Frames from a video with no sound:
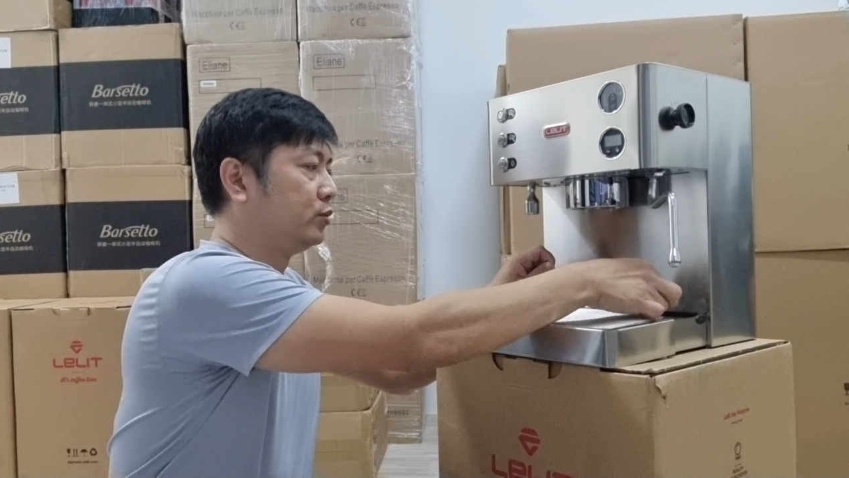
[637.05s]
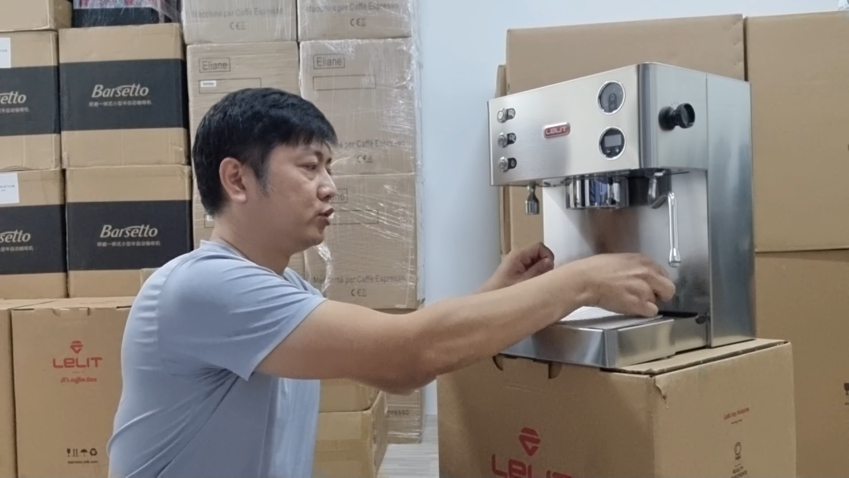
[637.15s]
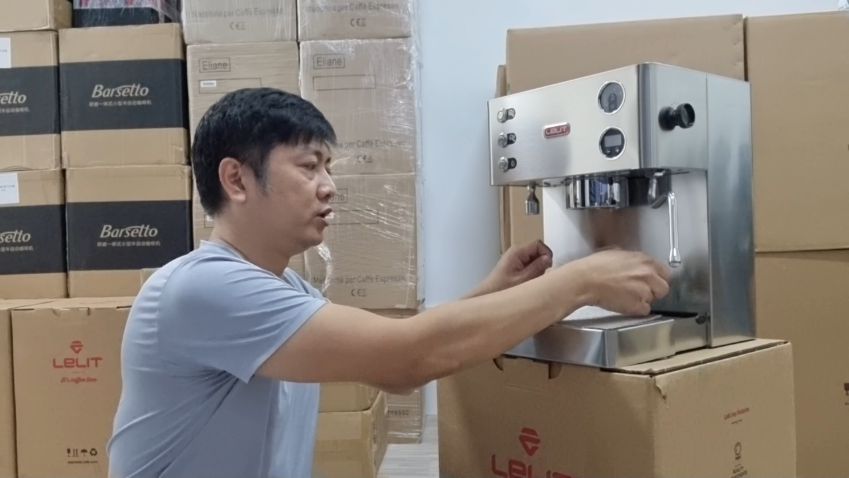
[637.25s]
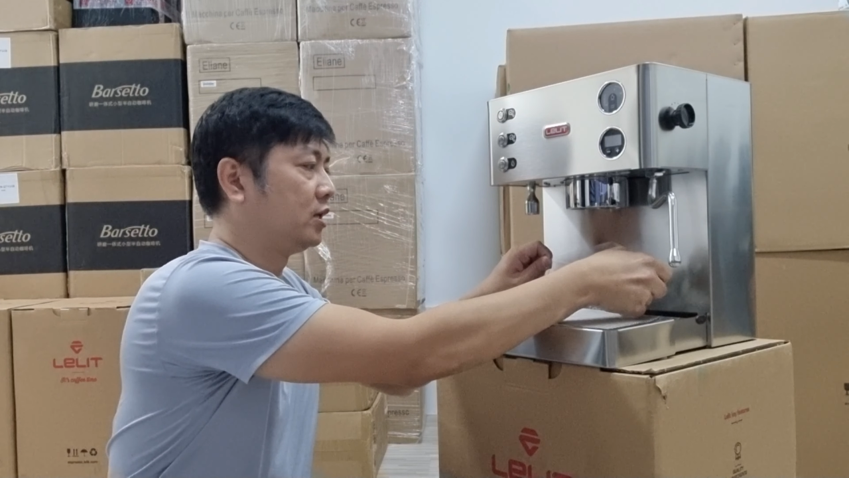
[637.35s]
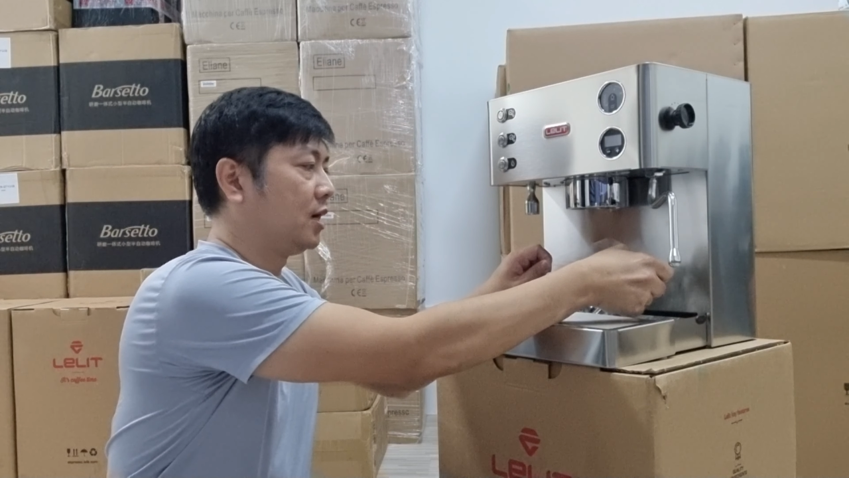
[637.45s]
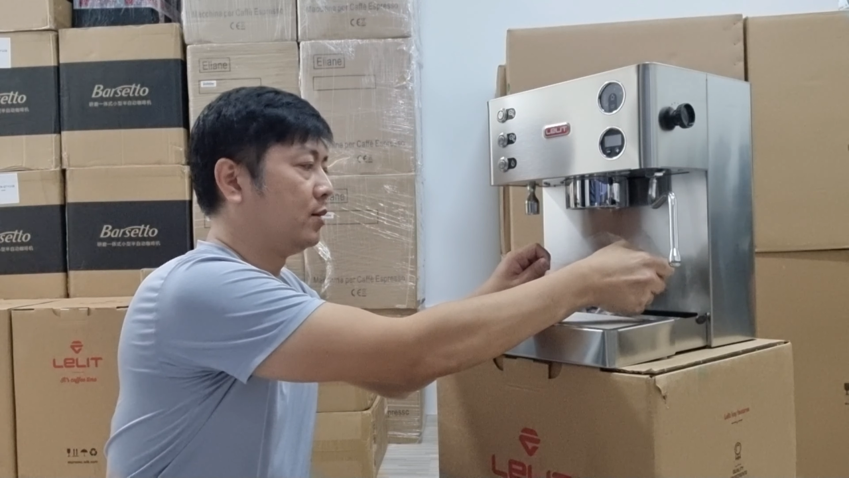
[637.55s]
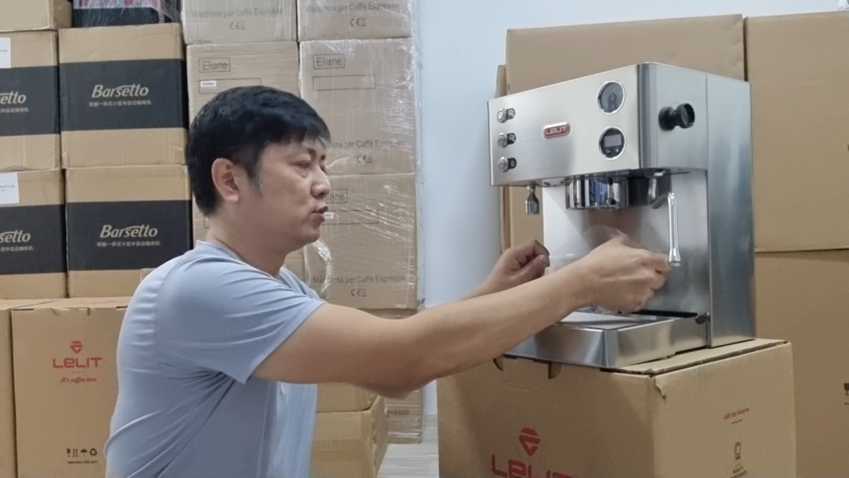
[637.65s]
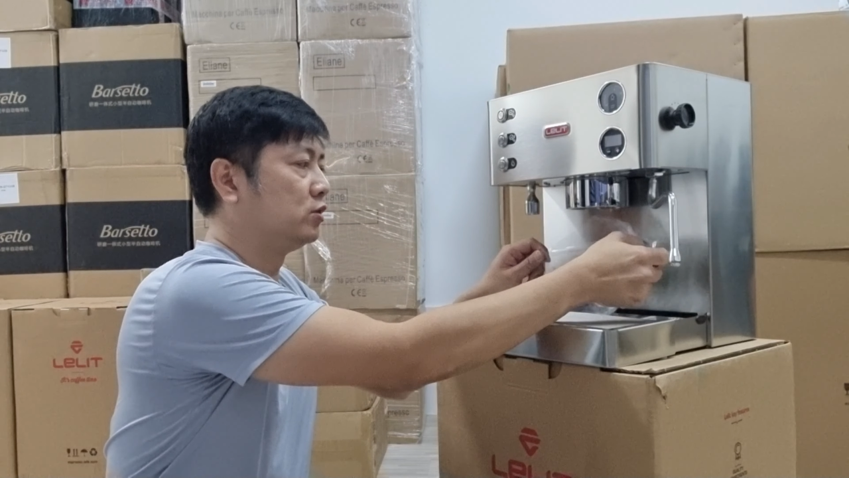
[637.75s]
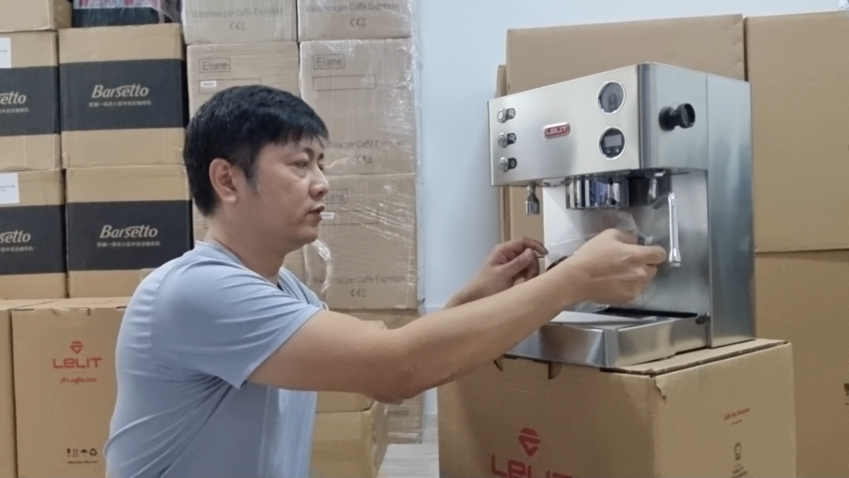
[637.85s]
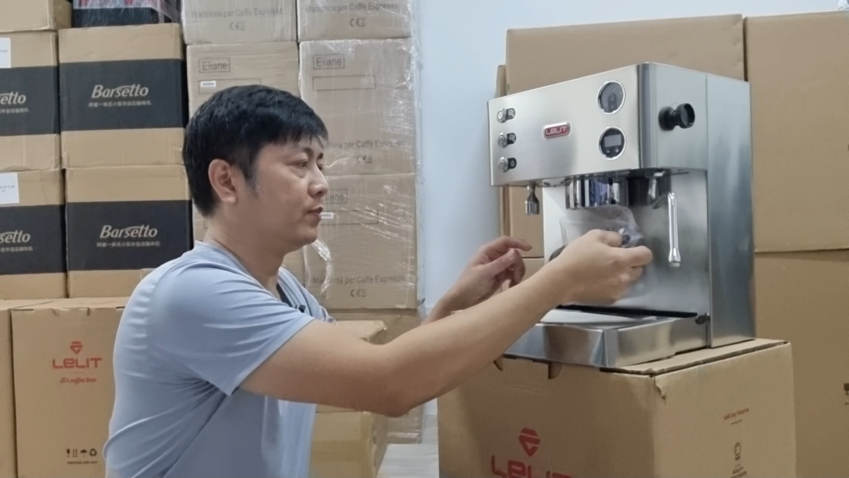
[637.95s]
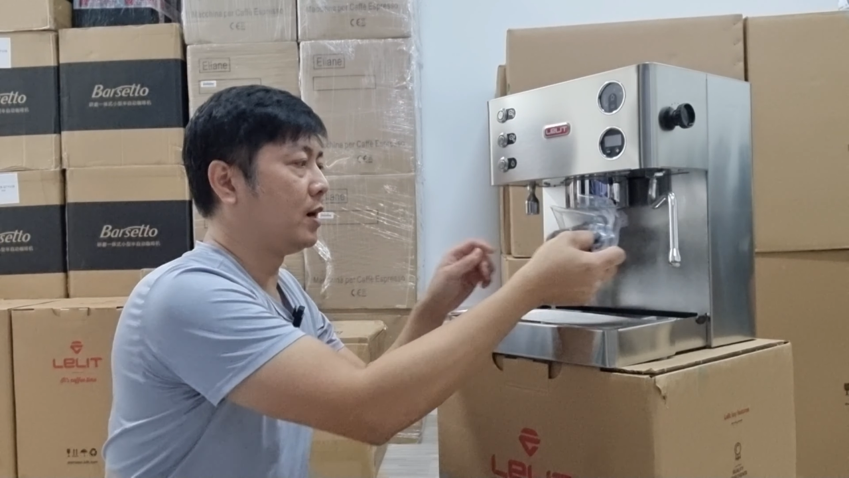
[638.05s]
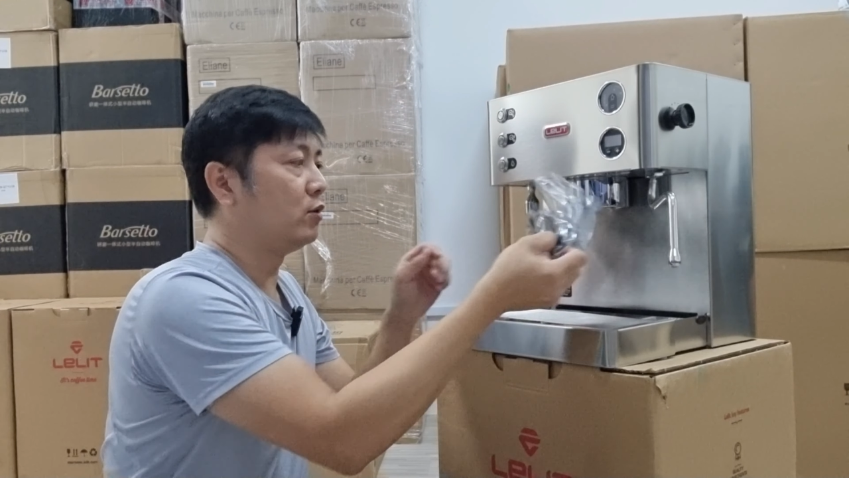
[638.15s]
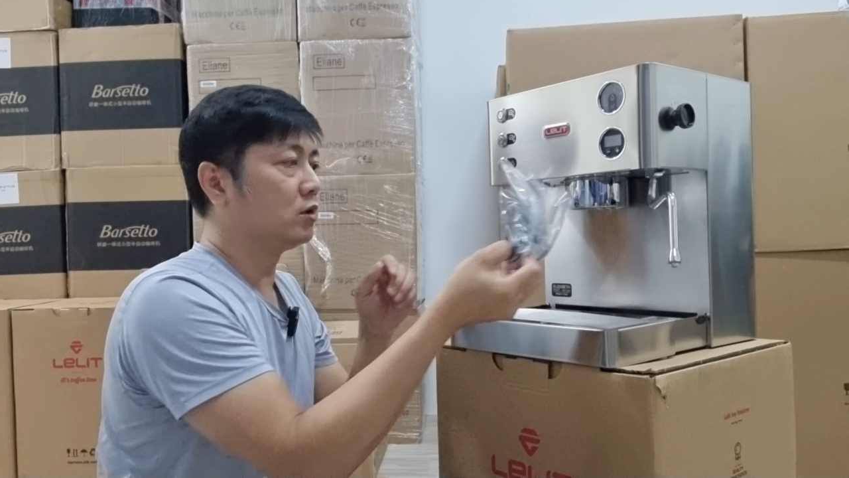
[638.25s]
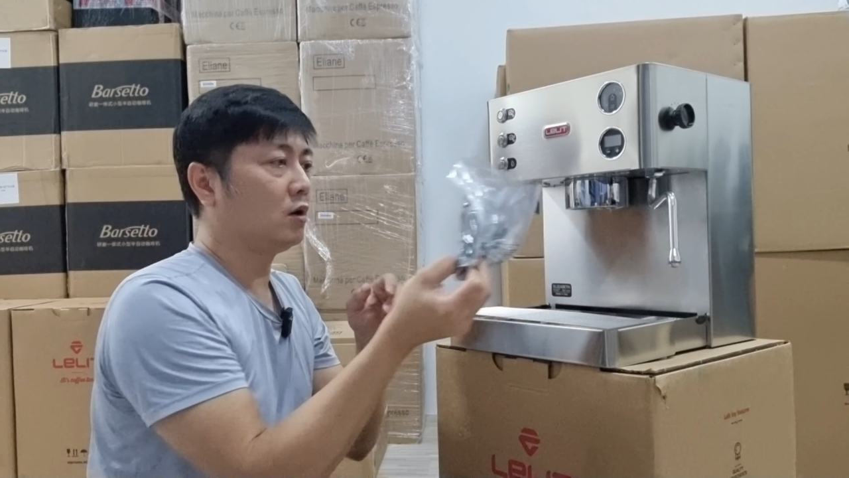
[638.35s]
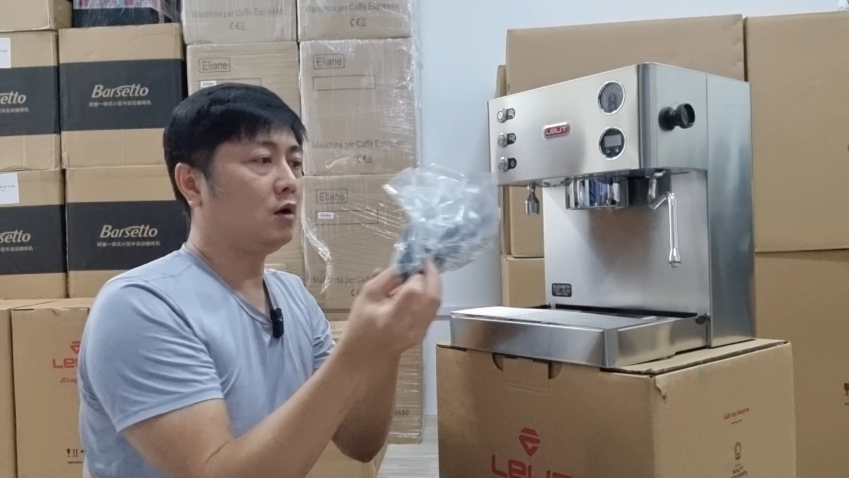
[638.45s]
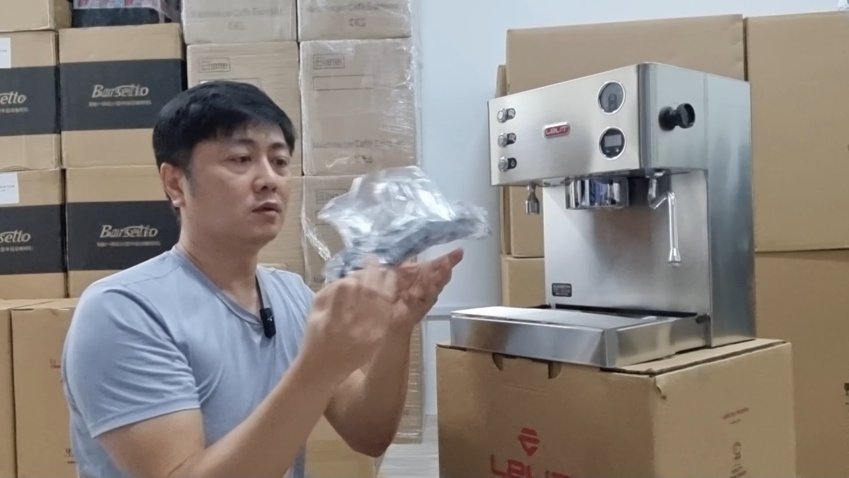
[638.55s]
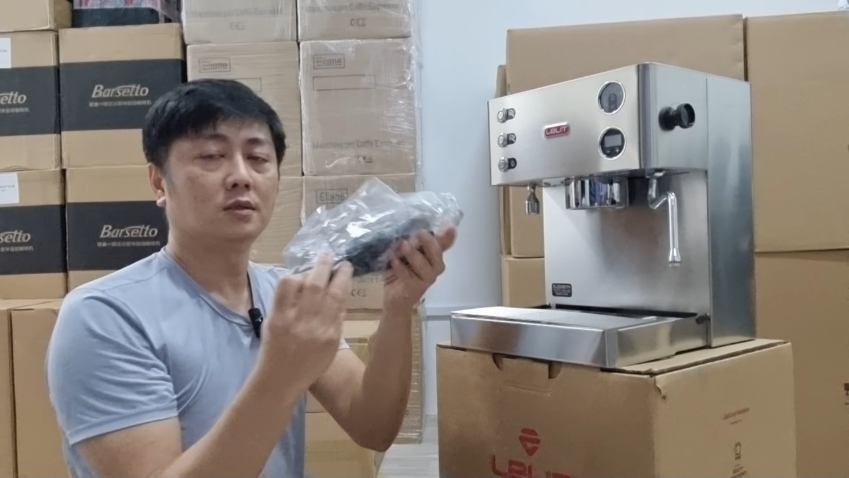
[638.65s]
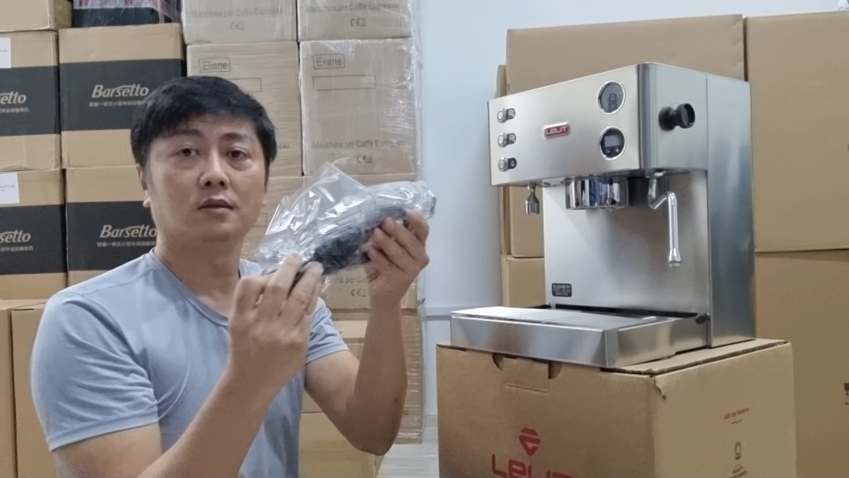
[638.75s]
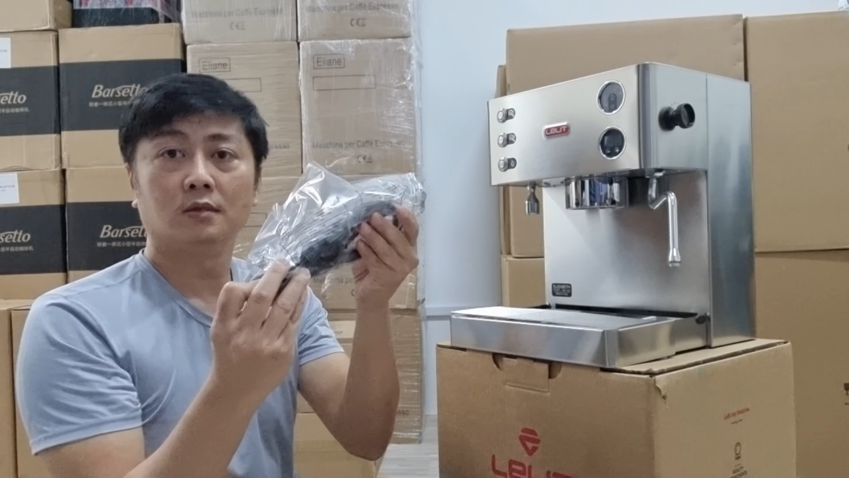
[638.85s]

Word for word: the drip tray, it comes with a power cord.